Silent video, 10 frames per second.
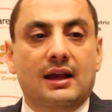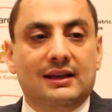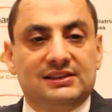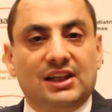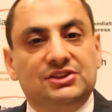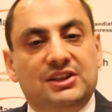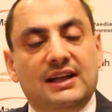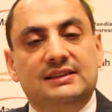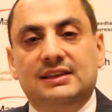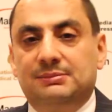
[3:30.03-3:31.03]
In such
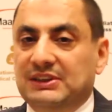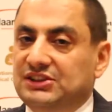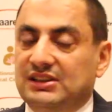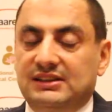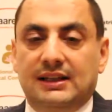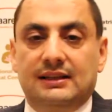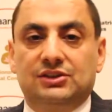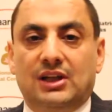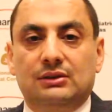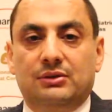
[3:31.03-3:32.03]
cases, please just take the
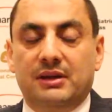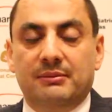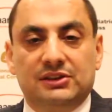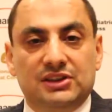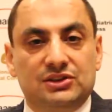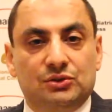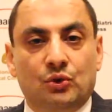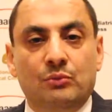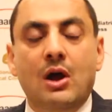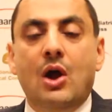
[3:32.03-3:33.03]
child to the emergency
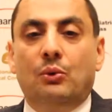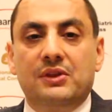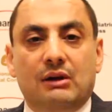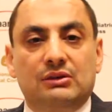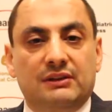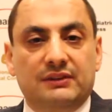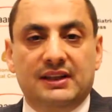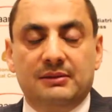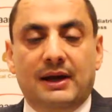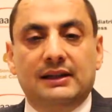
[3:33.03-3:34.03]
room without
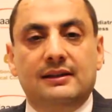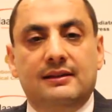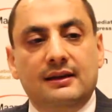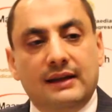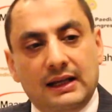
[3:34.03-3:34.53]
giving them anything,